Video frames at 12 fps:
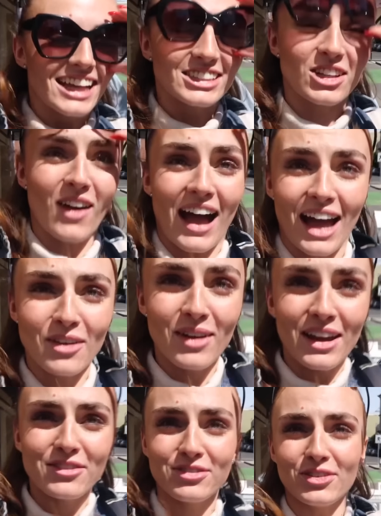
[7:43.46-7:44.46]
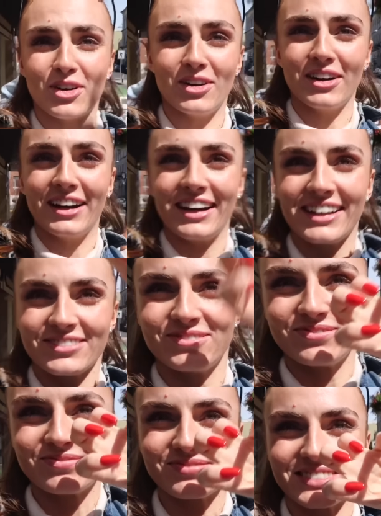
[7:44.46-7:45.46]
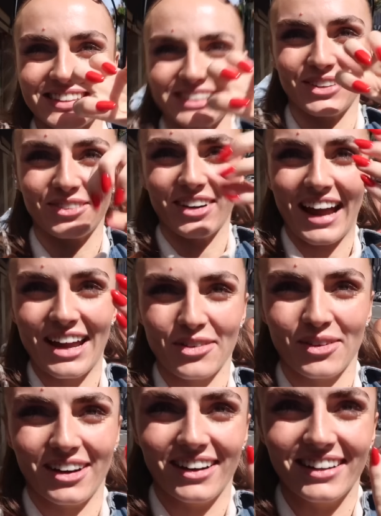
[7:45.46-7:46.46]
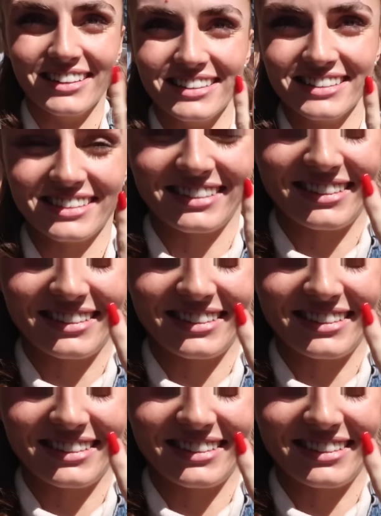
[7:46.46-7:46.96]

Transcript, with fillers: So I went for some red ones